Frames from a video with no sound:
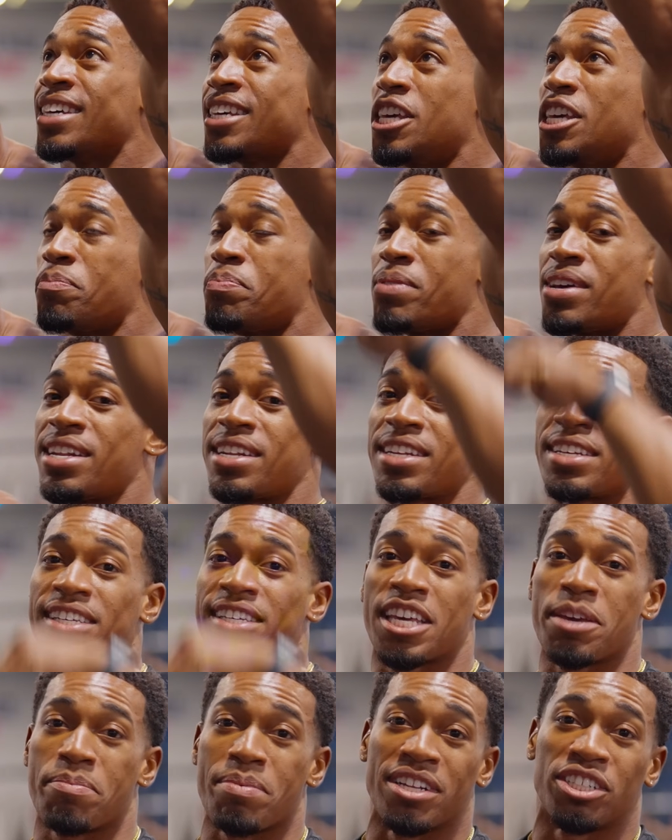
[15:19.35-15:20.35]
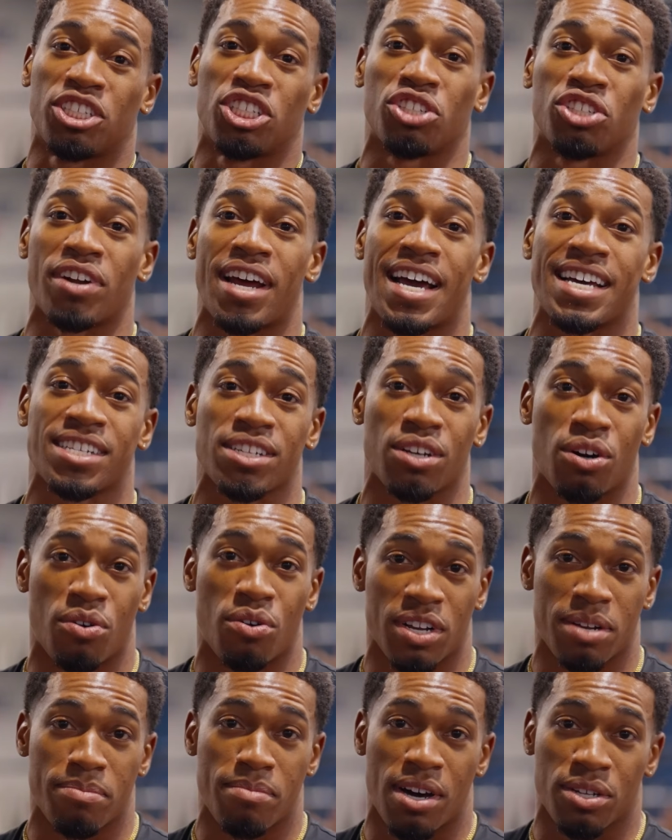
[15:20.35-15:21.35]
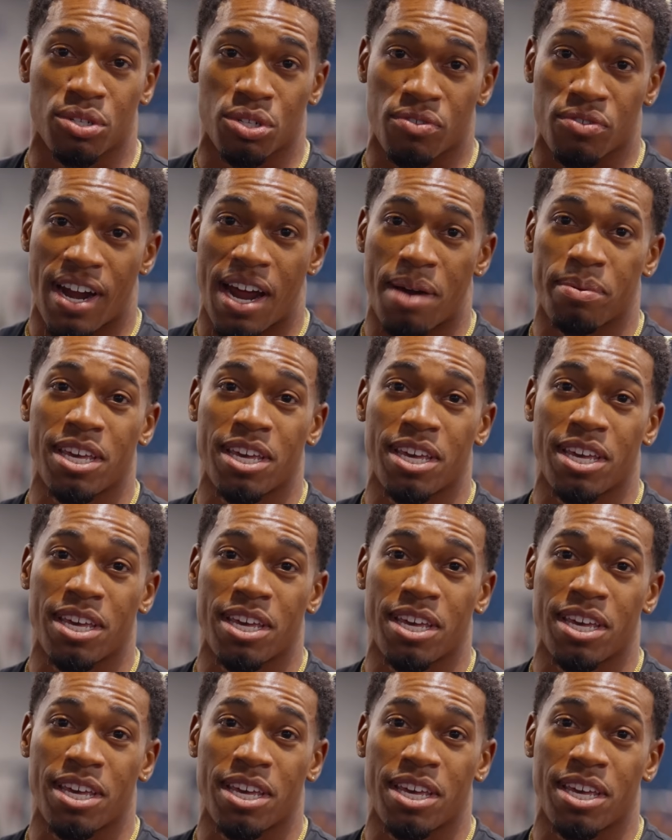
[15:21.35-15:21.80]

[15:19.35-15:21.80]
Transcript: keeping stress on the muscles, right?